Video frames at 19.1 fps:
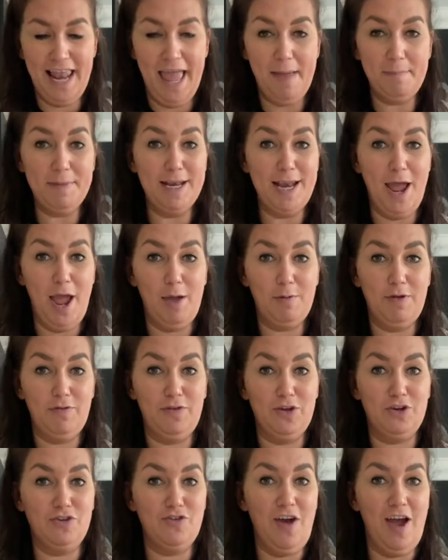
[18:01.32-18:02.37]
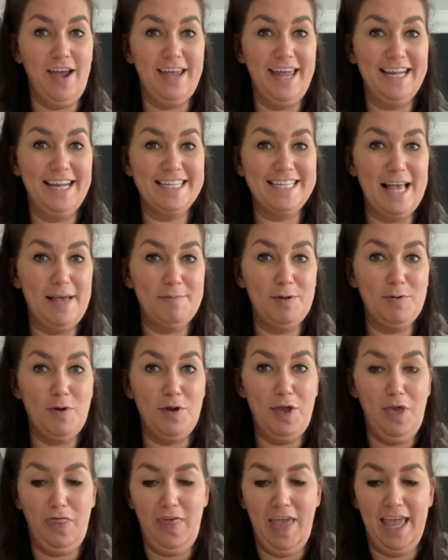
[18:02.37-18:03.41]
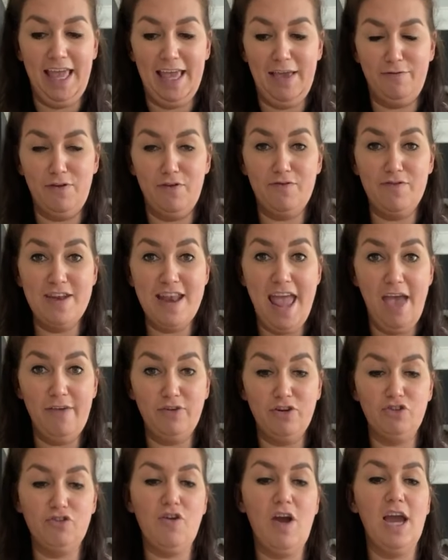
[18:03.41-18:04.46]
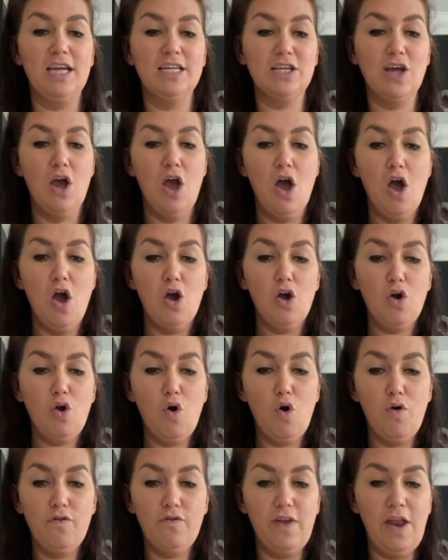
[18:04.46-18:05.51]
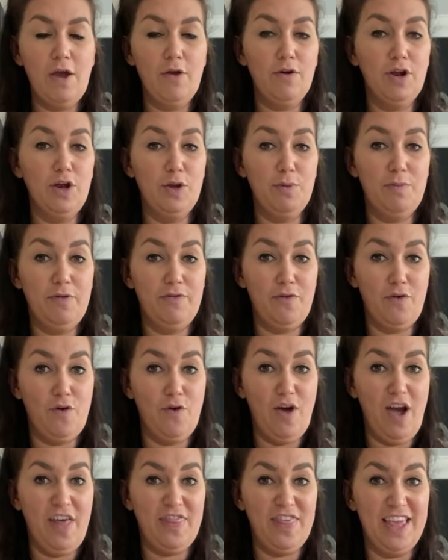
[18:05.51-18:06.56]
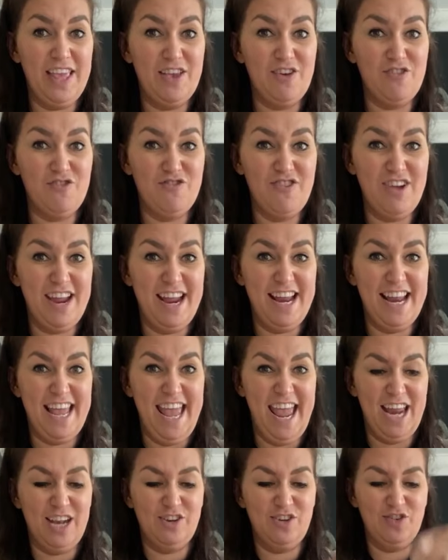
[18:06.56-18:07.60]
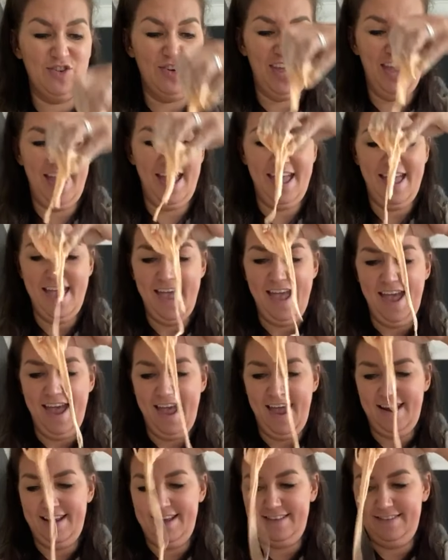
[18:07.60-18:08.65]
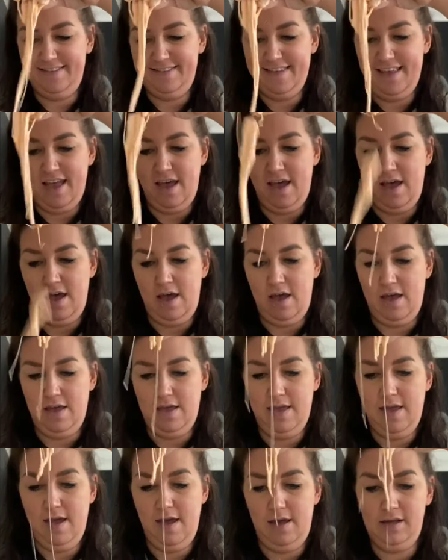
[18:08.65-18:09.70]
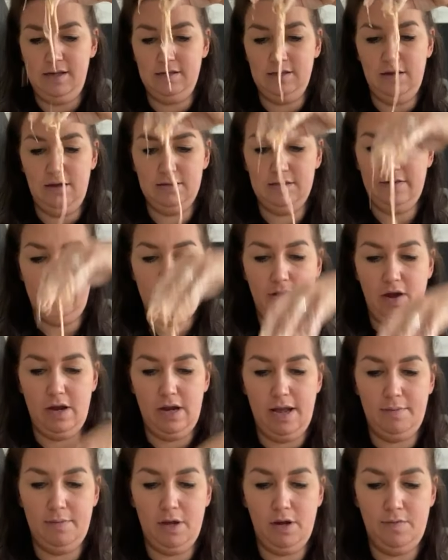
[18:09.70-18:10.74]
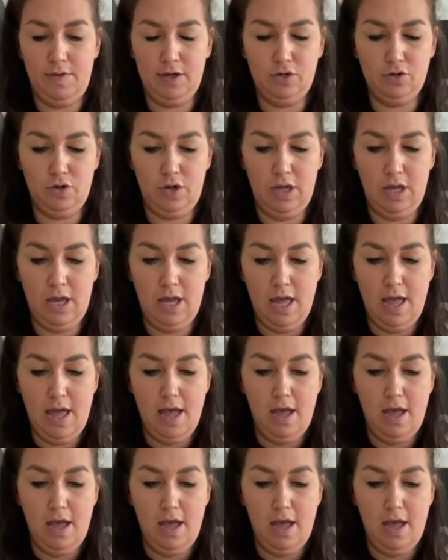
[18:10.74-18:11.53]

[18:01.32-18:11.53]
to let me know if you try it and tell me what you think. If you've never tried cornflower gloop before, I think you'll really enjoy it. And it's, it's lots of fun. I'm going to enjoy